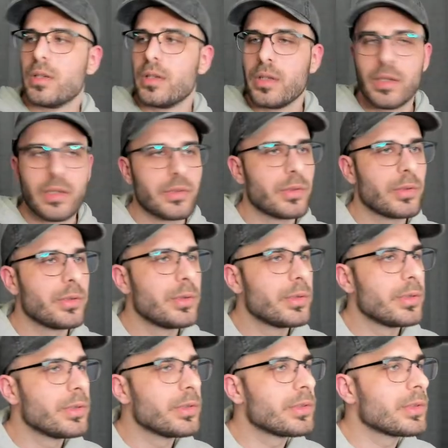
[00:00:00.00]
so you're
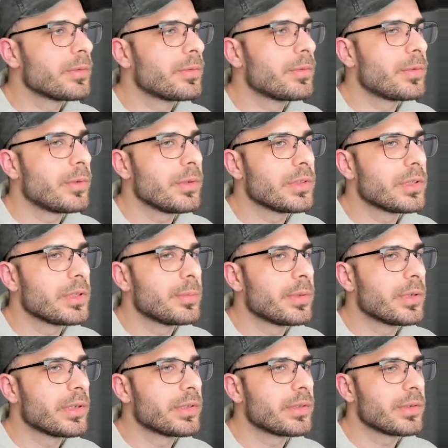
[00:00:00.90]
using full
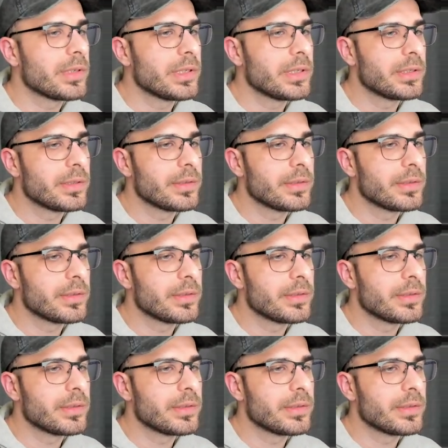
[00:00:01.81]
ZBrush, right?